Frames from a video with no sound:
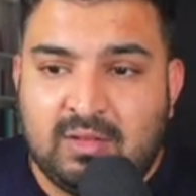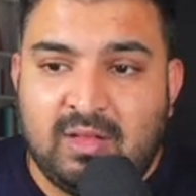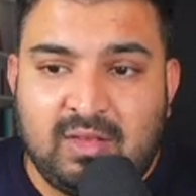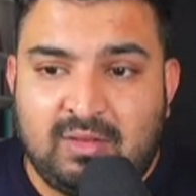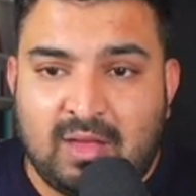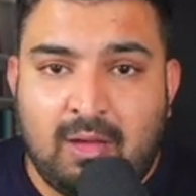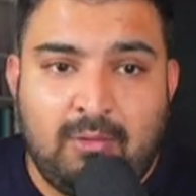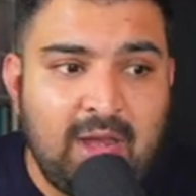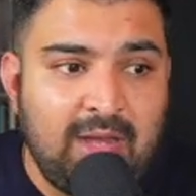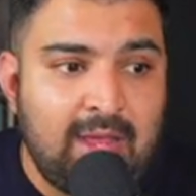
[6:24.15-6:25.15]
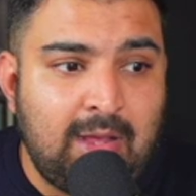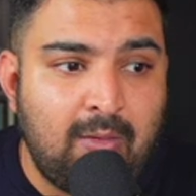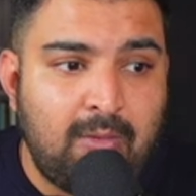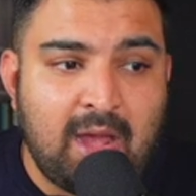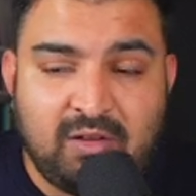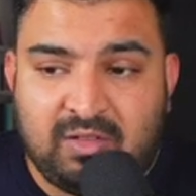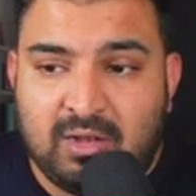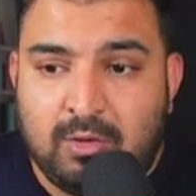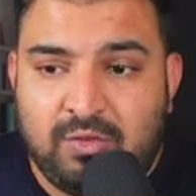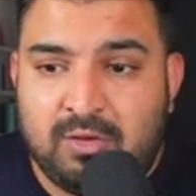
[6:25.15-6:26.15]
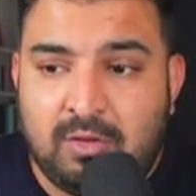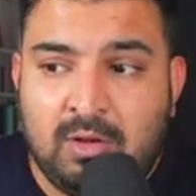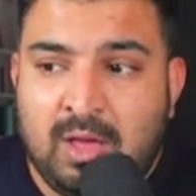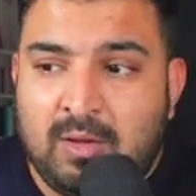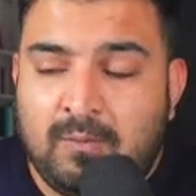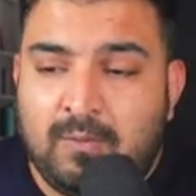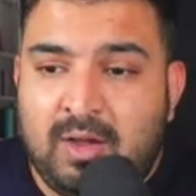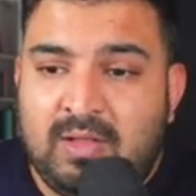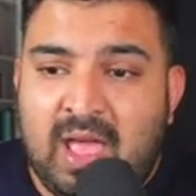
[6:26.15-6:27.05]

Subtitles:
This is a really great solution where they